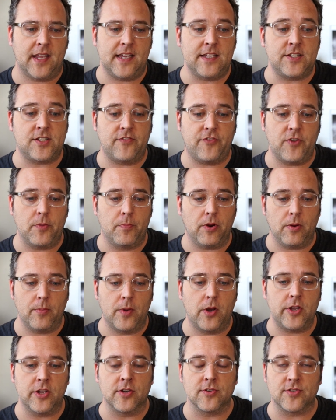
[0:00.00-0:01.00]
is if you
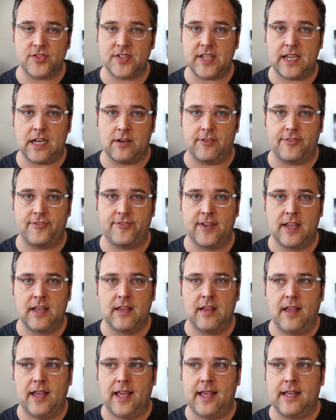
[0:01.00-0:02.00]
promote yourself
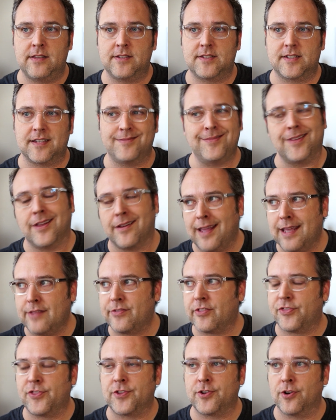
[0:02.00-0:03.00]
as, you know, I
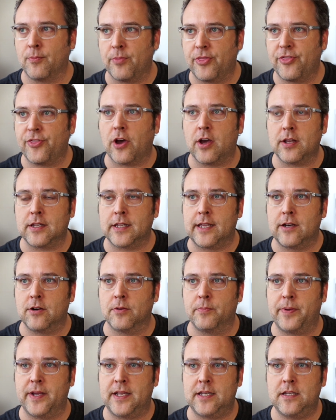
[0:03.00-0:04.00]
hate the term thought
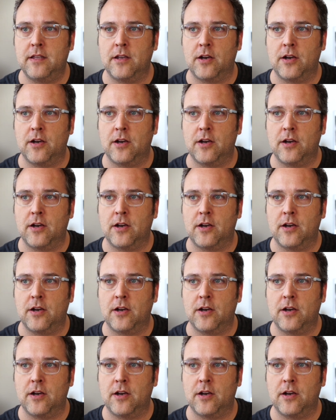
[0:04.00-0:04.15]
leader, but,